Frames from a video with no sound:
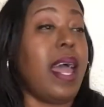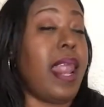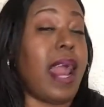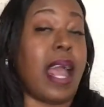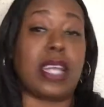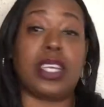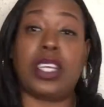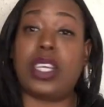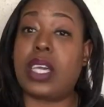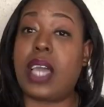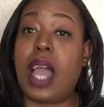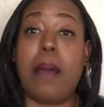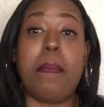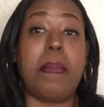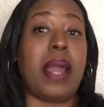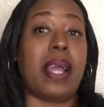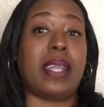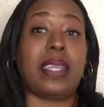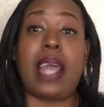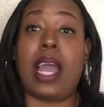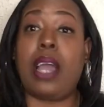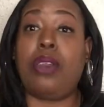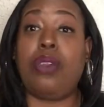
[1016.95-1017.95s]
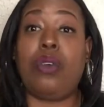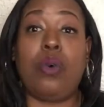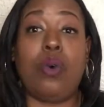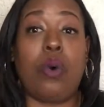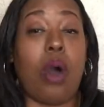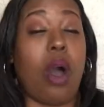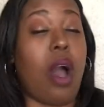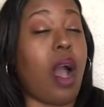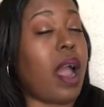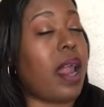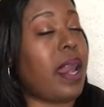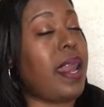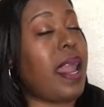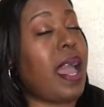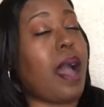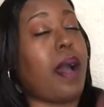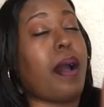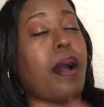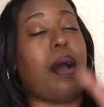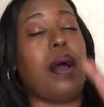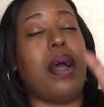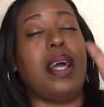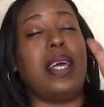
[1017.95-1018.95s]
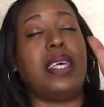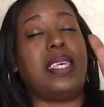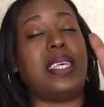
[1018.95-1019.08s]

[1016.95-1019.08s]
Like she coming at that dude hard now.